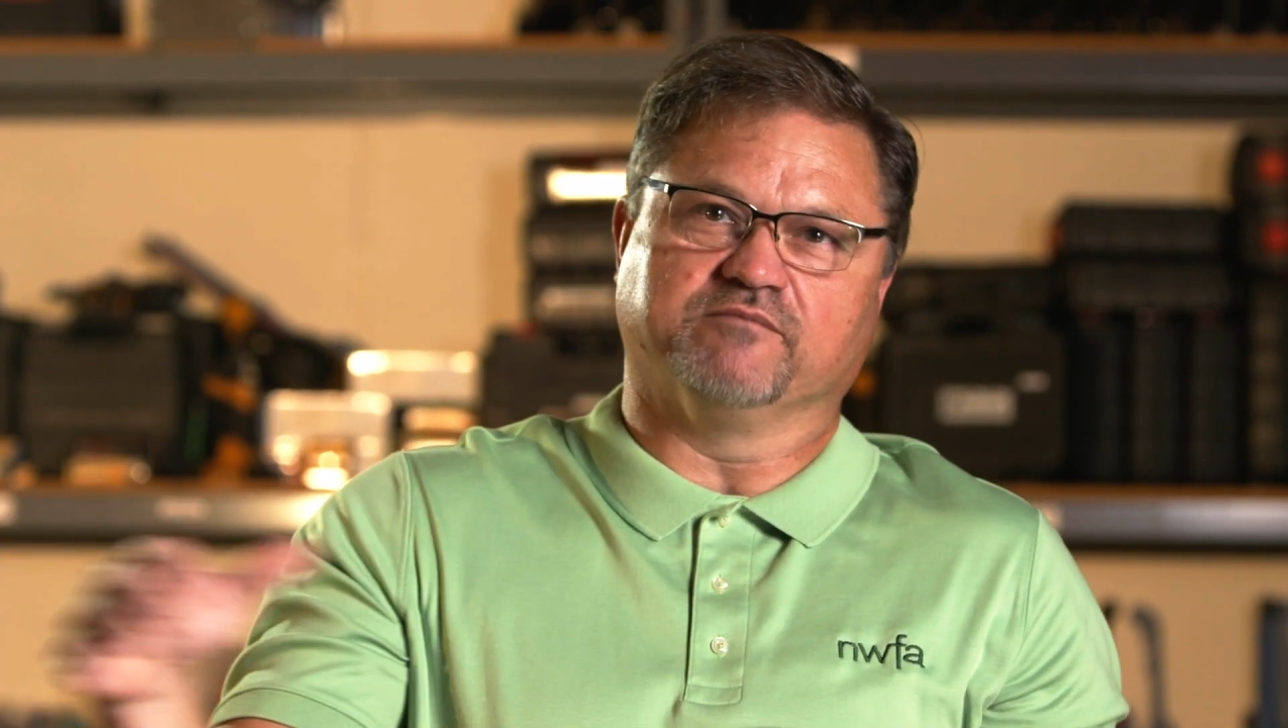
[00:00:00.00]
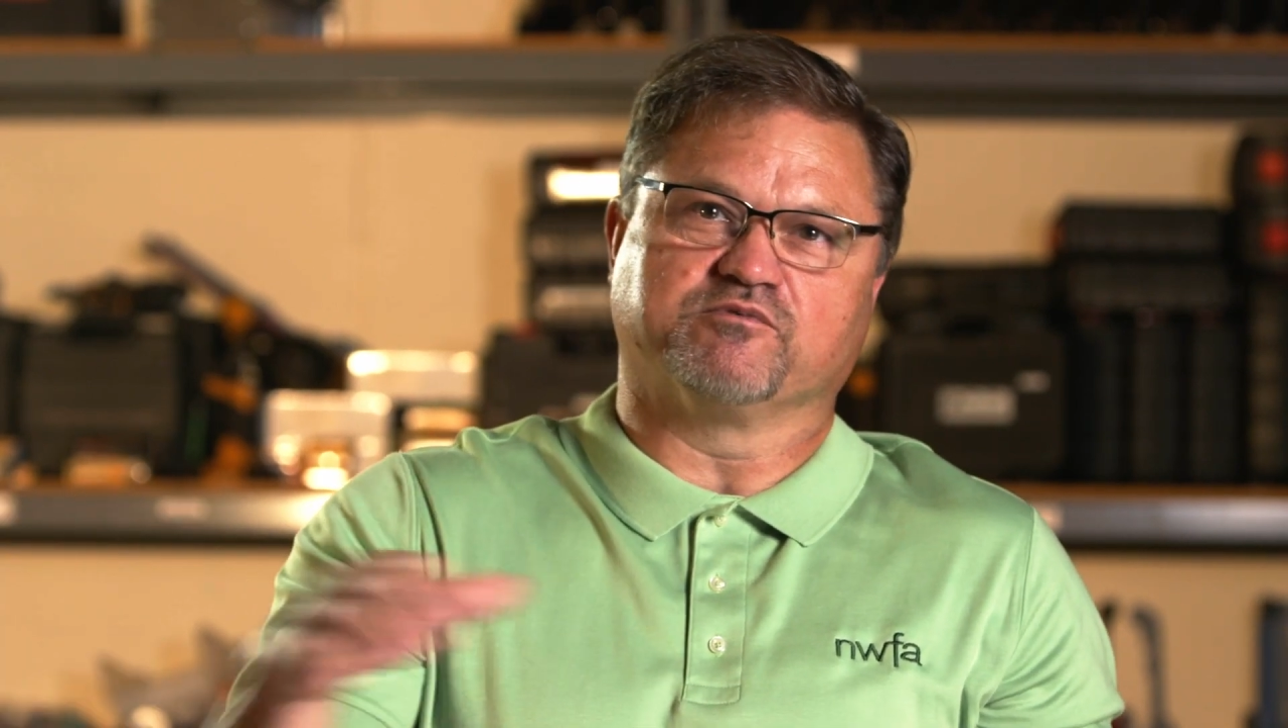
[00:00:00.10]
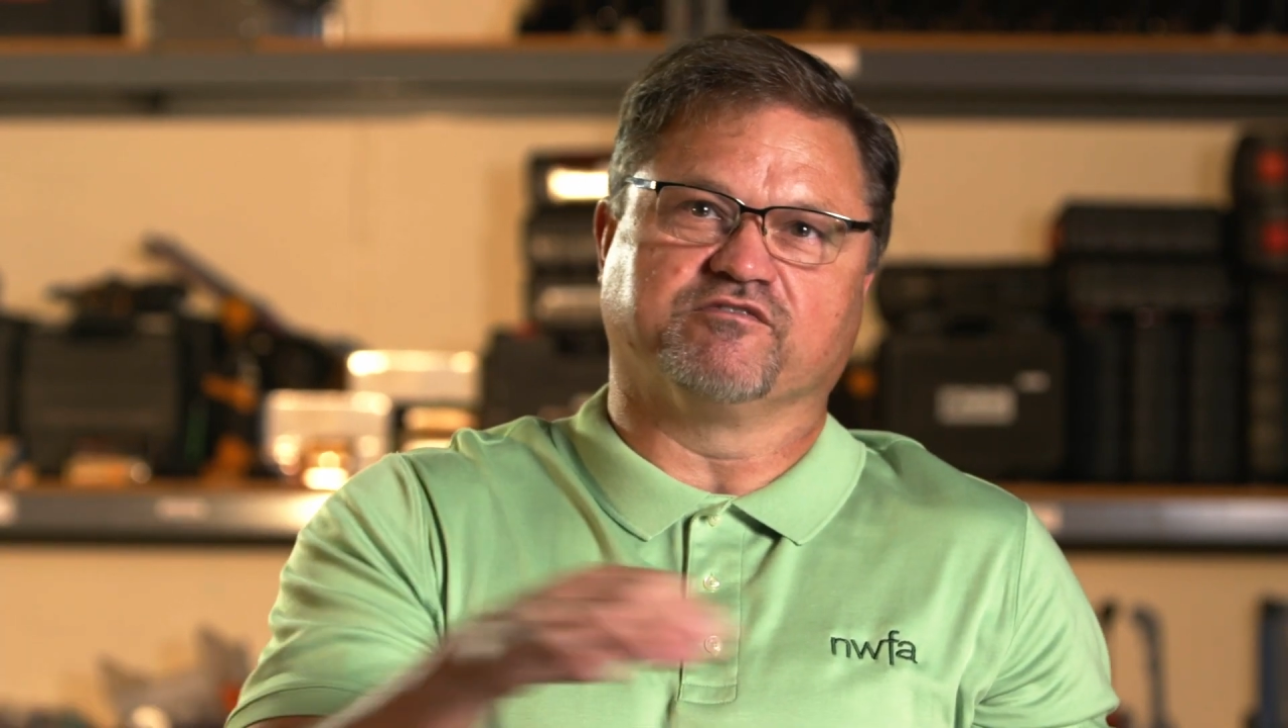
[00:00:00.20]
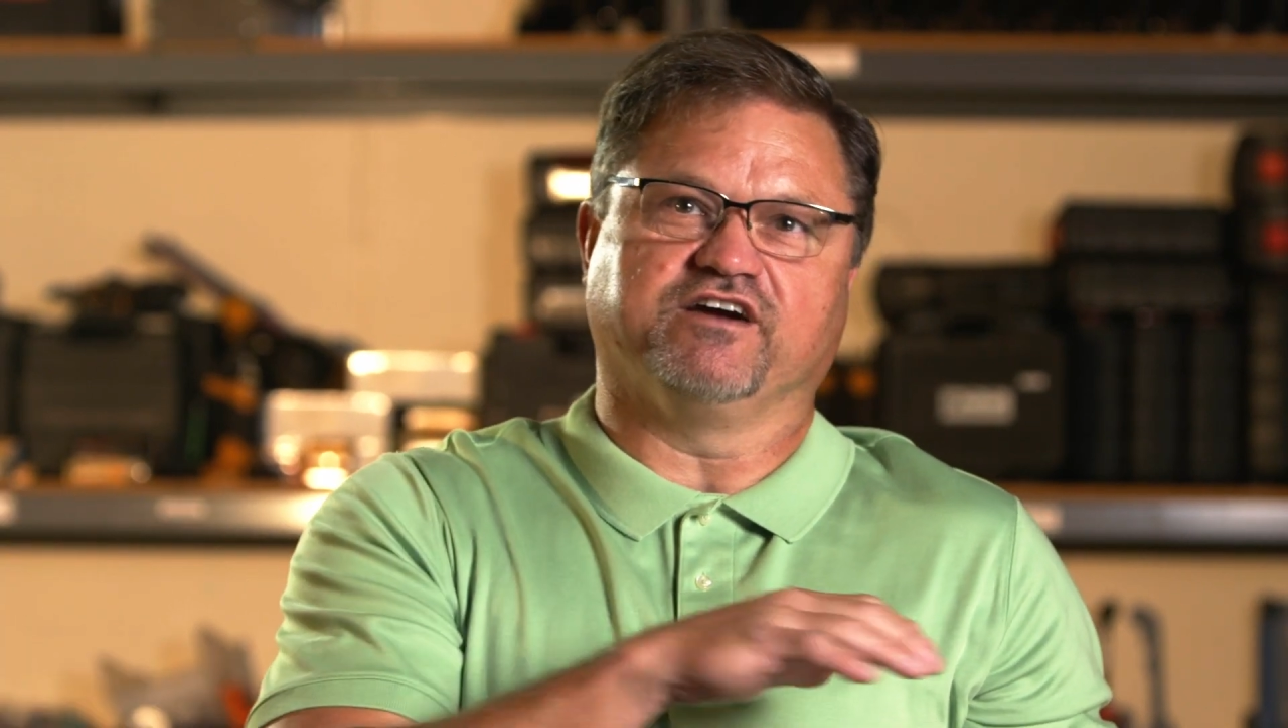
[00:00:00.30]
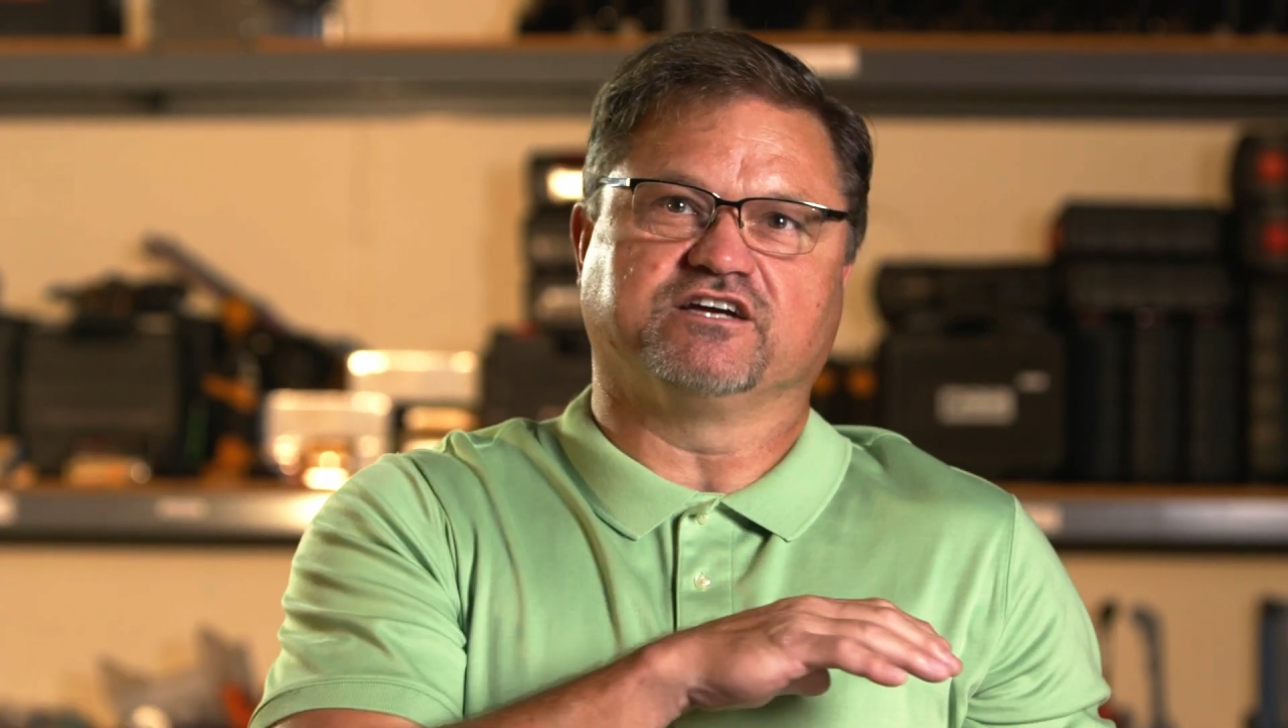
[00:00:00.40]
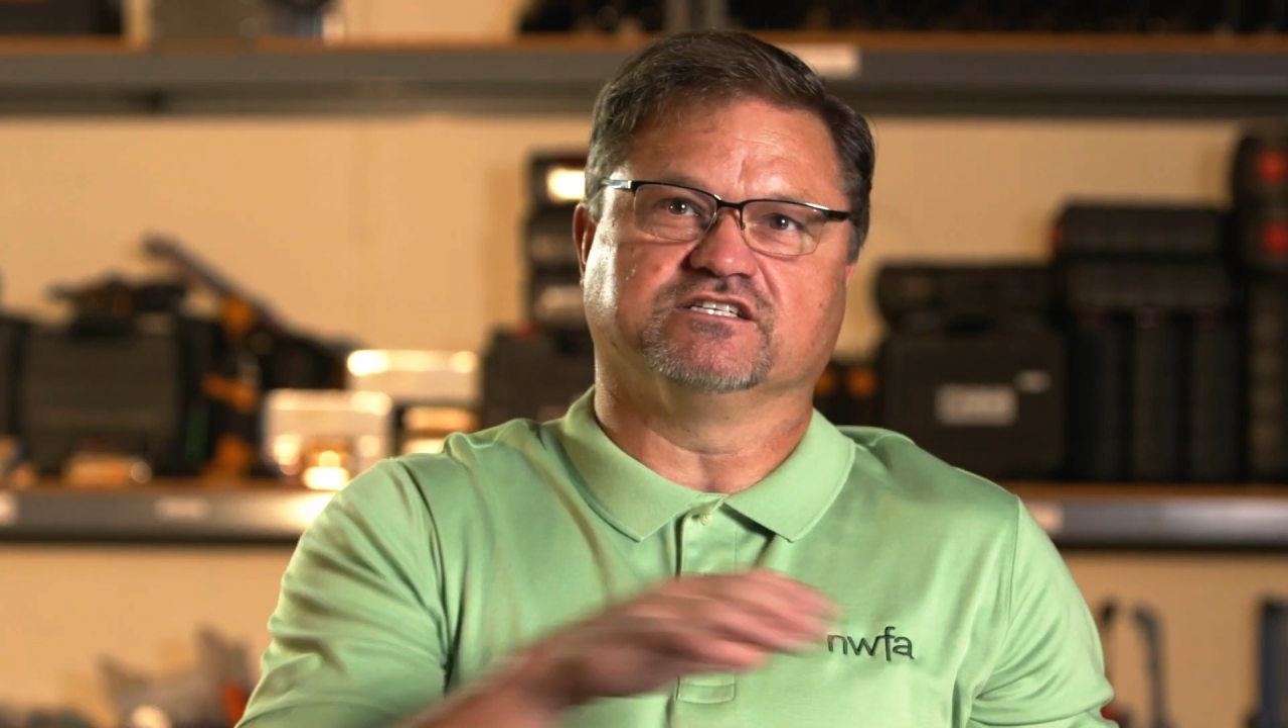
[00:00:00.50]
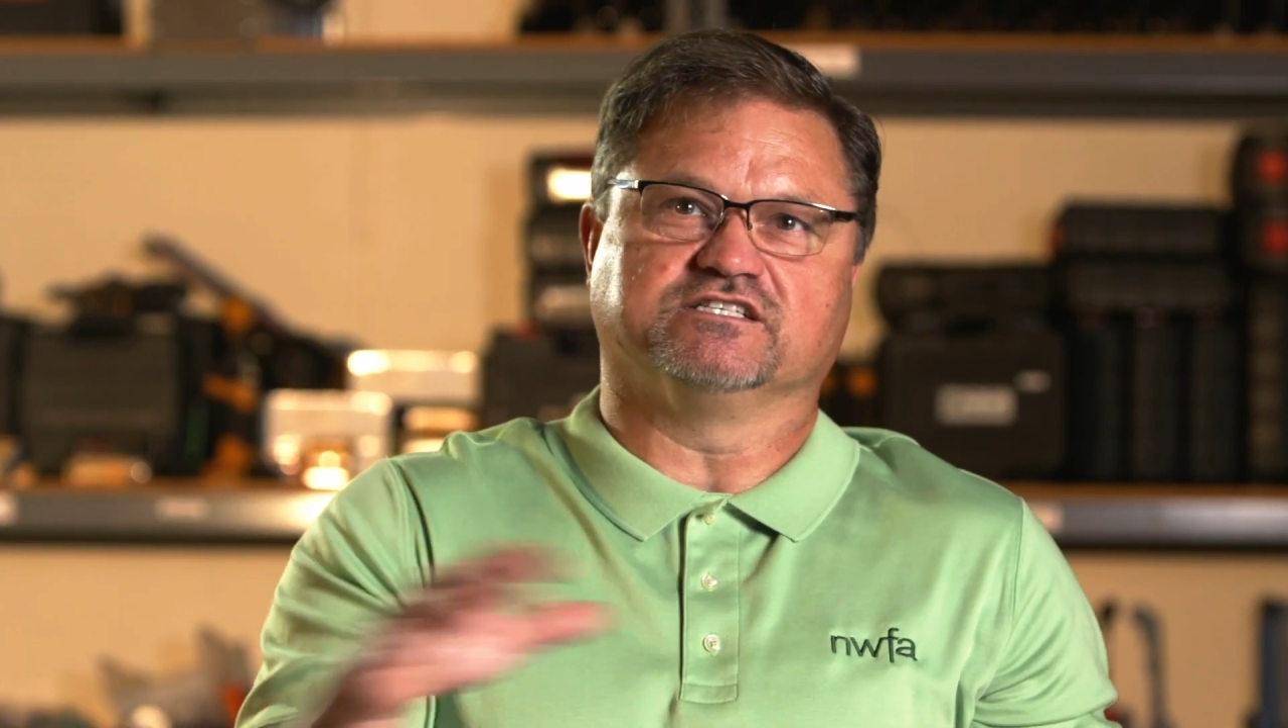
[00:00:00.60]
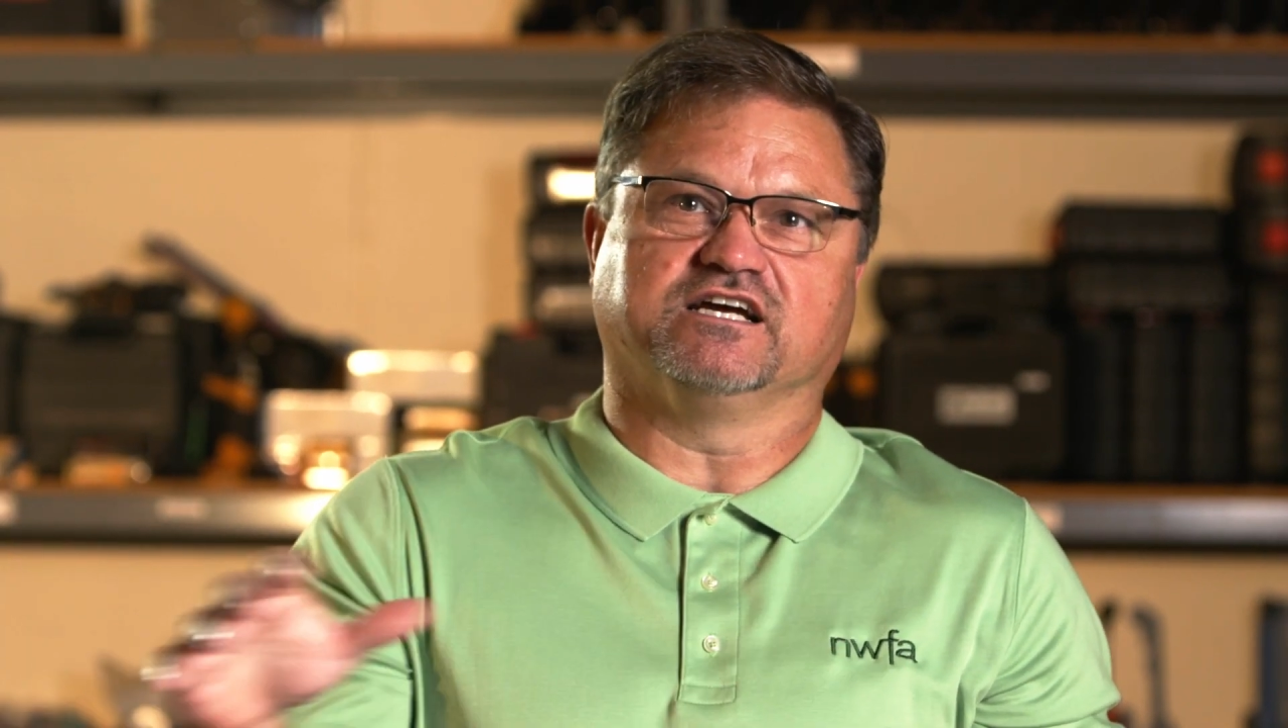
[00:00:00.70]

imperfections